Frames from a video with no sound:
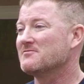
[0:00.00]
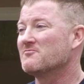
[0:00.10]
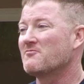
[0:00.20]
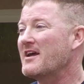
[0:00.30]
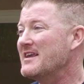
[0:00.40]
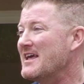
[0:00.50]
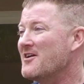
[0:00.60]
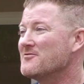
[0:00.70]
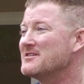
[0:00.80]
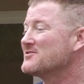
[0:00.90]
Right
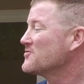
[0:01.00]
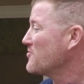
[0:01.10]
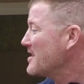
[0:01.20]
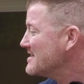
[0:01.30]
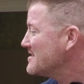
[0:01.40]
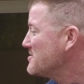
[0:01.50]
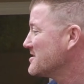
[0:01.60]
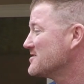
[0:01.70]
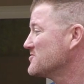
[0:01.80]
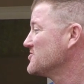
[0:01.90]
now it's crazy
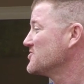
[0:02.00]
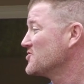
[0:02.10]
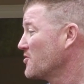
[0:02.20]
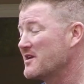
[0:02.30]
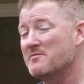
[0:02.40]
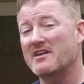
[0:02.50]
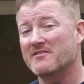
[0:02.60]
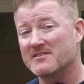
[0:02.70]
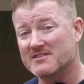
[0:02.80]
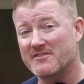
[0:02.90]
because there's just so many
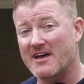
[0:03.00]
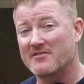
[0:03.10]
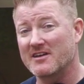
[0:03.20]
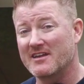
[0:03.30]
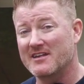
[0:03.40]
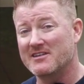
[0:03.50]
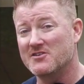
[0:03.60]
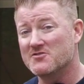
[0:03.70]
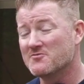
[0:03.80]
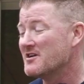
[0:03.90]
benefits of having an
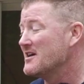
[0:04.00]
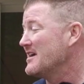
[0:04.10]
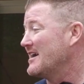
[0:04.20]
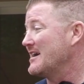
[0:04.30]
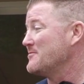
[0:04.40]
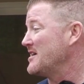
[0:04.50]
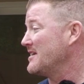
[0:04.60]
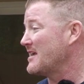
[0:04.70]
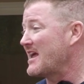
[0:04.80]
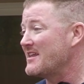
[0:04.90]
ADU. I
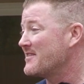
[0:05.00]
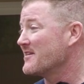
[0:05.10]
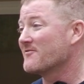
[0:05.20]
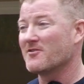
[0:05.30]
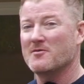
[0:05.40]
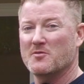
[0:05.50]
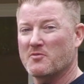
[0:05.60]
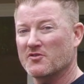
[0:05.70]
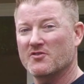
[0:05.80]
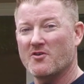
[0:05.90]
mean, anything from a
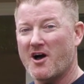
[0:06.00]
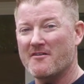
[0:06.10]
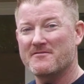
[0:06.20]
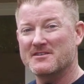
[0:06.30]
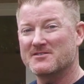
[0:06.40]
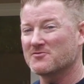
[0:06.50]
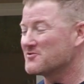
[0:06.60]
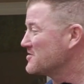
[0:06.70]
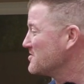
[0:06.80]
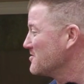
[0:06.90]
personal office or
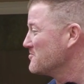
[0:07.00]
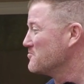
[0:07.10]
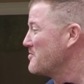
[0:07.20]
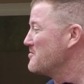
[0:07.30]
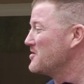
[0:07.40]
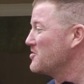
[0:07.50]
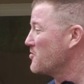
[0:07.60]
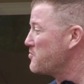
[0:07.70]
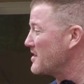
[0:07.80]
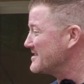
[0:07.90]
just a
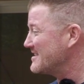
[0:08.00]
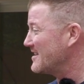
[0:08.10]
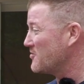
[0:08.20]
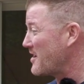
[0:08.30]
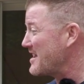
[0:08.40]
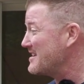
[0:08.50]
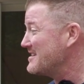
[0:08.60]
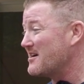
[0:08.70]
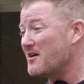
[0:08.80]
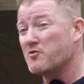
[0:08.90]
place to get
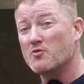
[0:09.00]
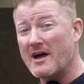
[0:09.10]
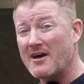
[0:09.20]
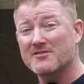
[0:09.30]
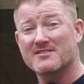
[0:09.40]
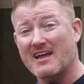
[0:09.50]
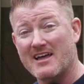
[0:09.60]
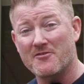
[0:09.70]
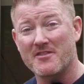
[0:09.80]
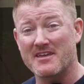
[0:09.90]
away, a pool house
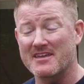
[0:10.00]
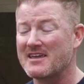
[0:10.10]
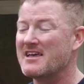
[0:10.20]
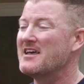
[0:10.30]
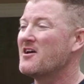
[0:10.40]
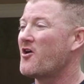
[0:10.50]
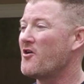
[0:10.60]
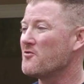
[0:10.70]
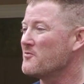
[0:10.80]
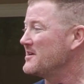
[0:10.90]
style thing,
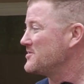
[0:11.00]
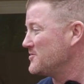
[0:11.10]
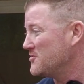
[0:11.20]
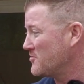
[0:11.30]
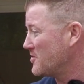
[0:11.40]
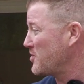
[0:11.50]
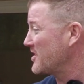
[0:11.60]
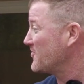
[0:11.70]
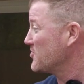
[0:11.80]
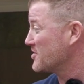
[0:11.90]
all the way to a
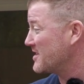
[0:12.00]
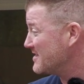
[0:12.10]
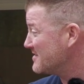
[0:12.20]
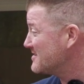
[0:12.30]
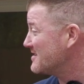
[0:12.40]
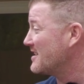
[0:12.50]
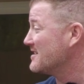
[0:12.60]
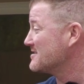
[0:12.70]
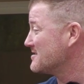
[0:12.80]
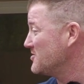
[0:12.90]
place for your kids.
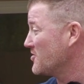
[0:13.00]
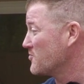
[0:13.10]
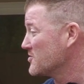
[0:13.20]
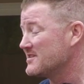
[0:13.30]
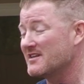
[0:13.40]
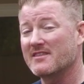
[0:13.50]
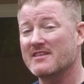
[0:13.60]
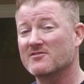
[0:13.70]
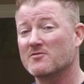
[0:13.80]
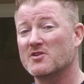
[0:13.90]
As we're seeing
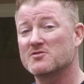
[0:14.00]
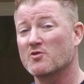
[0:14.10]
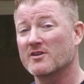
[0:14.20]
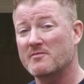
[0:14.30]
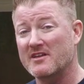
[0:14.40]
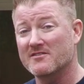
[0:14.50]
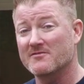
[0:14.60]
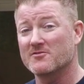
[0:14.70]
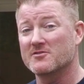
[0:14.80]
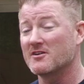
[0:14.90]
things are much more expensive
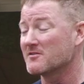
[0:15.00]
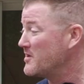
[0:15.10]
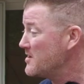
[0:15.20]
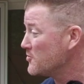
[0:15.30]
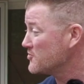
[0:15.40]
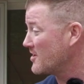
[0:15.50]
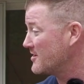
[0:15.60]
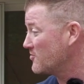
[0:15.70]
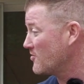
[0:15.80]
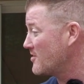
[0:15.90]
for young people trying
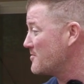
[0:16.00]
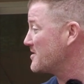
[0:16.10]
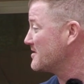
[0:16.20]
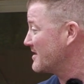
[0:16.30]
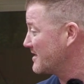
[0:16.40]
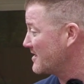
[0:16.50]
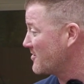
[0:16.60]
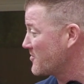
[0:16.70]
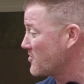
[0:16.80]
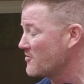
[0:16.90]
to grow up and get
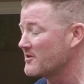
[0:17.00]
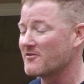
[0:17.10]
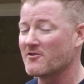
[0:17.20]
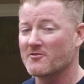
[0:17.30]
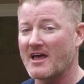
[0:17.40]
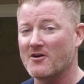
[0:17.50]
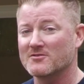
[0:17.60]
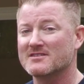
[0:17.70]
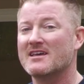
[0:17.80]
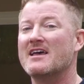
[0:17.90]
on their own in their own
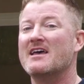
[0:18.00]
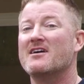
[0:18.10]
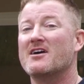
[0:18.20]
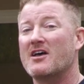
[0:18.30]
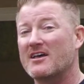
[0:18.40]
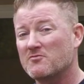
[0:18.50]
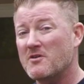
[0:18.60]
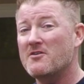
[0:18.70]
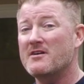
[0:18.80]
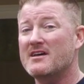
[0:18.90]
house. As
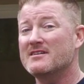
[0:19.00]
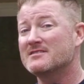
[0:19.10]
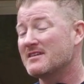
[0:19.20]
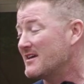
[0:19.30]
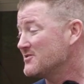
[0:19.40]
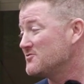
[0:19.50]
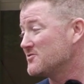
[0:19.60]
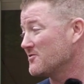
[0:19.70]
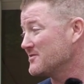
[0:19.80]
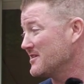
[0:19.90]
well as you
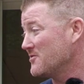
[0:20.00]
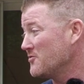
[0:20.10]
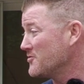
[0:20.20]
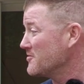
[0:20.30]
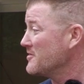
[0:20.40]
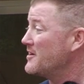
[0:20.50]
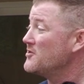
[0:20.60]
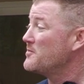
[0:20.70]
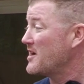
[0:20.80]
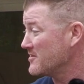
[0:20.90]
start to get older and
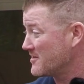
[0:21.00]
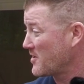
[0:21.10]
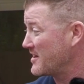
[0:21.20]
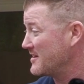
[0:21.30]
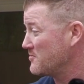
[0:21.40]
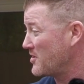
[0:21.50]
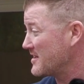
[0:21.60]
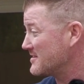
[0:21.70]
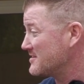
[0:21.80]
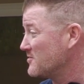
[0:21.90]
your parents might need a
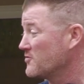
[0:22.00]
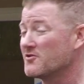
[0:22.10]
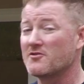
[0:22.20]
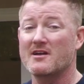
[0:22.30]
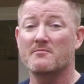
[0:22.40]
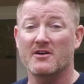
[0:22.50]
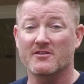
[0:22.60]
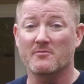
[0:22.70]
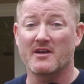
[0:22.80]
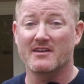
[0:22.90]
place or your
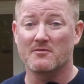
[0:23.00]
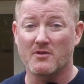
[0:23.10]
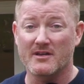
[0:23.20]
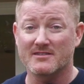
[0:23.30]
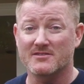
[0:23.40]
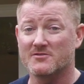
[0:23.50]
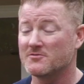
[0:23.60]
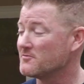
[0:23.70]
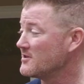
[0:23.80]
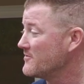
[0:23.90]
grandparents might need a place
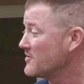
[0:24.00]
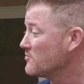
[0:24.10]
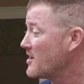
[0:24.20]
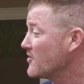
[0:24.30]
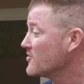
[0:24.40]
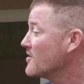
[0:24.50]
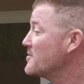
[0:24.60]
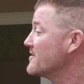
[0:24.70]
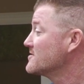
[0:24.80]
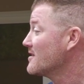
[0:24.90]
to live as well. So I
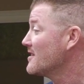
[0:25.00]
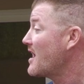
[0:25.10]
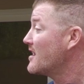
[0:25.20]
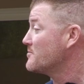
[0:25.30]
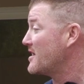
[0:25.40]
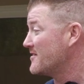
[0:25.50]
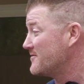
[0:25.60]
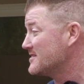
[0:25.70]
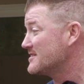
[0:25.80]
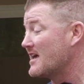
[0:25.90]
mean, there's a lot of
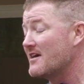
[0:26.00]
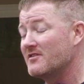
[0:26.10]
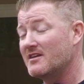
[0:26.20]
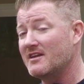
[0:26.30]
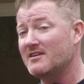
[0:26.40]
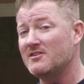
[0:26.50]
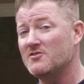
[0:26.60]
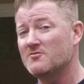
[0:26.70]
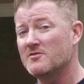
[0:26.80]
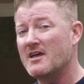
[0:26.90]
benefits to having an
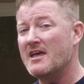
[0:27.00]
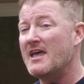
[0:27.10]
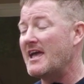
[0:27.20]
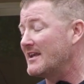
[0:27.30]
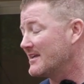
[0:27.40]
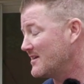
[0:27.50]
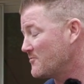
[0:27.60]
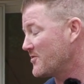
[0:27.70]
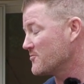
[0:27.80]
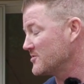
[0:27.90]
ADU. And again,
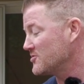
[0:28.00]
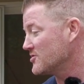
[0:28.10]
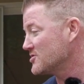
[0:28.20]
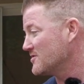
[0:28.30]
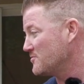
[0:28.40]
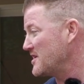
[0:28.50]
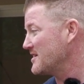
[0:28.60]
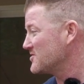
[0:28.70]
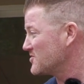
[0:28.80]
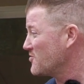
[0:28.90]
with the restrictions
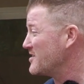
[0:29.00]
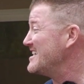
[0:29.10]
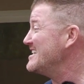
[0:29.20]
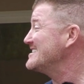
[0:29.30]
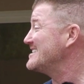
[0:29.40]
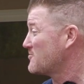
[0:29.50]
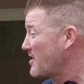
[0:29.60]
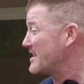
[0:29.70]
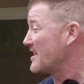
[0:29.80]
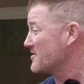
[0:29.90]
being so easy
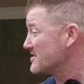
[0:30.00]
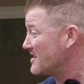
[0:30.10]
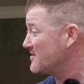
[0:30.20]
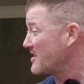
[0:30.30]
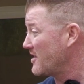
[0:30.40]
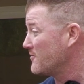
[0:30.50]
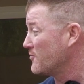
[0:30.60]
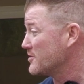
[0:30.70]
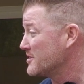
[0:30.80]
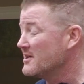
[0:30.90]
right now in the state of
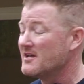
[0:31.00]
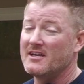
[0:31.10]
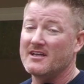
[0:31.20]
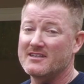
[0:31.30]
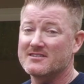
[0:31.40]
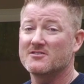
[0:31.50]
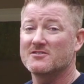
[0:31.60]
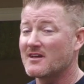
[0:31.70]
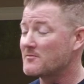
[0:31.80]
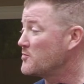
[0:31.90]
California, it is a
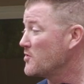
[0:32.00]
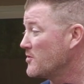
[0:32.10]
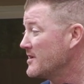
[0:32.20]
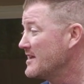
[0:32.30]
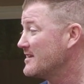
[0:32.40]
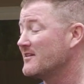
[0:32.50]
good time to put one in.